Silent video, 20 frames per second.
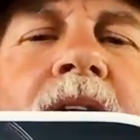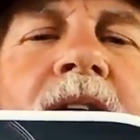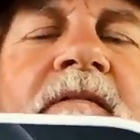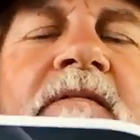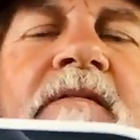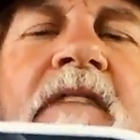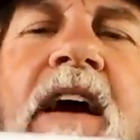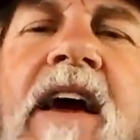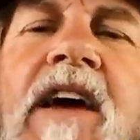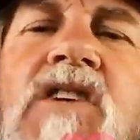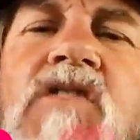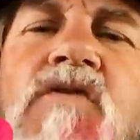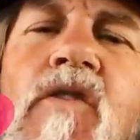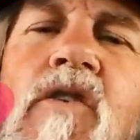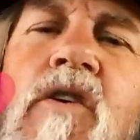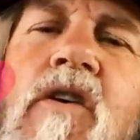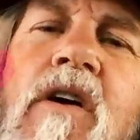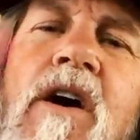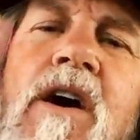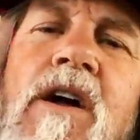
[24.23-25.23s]
face
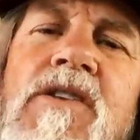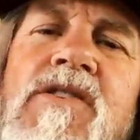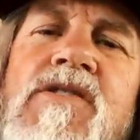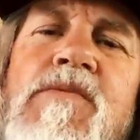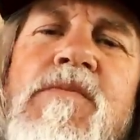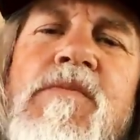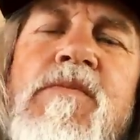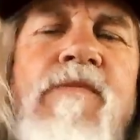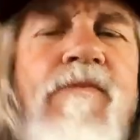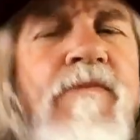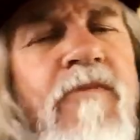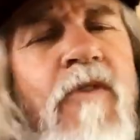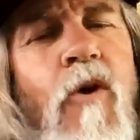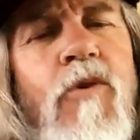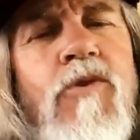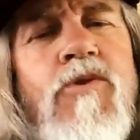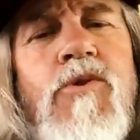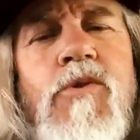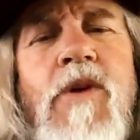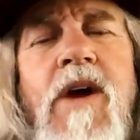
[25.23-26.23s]
for us
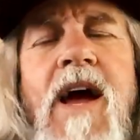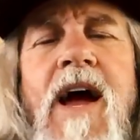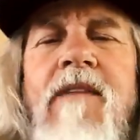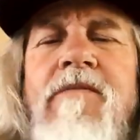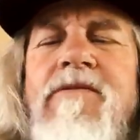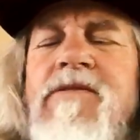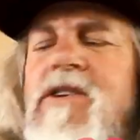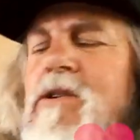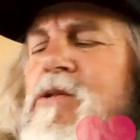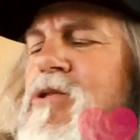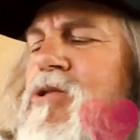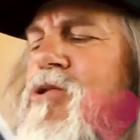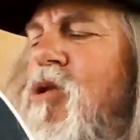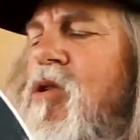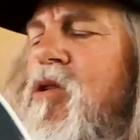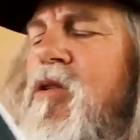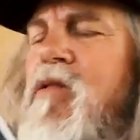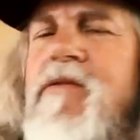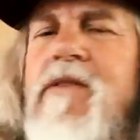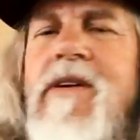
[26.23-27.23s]
folks who have, you know,
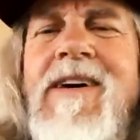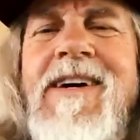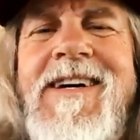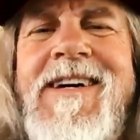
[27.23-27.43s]
sort of.